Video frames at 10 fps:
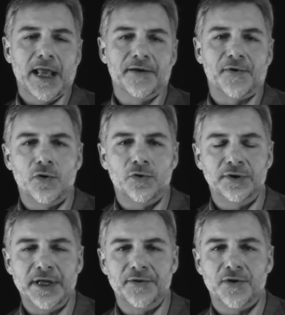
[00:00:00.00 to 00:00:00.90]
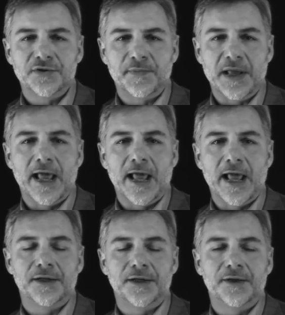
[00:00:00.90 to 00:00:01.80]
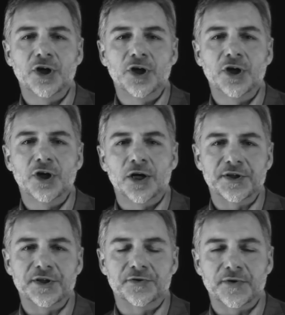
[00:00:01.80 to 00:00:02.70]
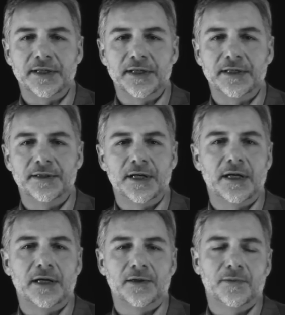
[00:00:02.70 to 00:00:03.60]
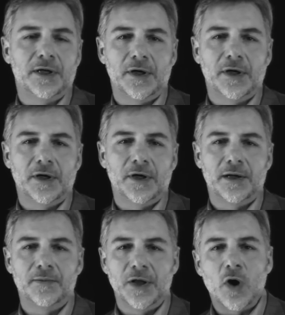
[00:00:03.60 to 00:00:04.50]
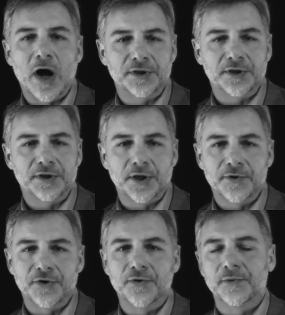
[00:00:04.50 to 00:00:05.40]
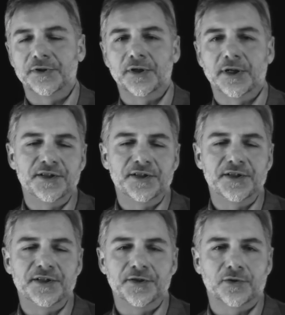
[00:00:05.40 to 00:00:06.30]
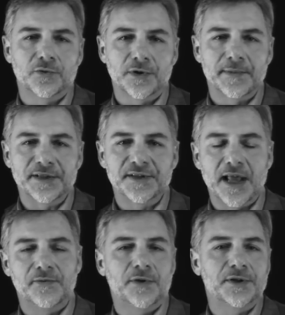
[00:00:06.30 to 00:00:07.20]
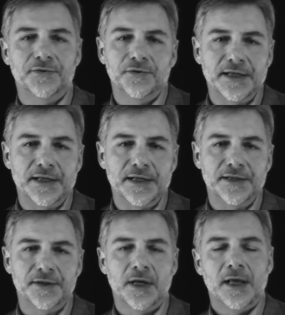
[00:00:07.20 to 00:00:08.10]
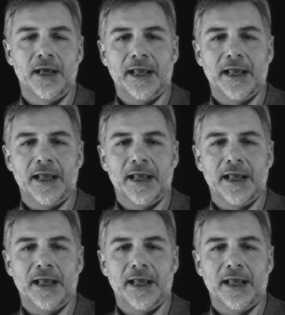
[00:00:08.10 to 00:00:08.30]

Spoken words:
if only those people had gun restricted and watched what they were doing with their guns, these children would have been safe. Well, the truth of it is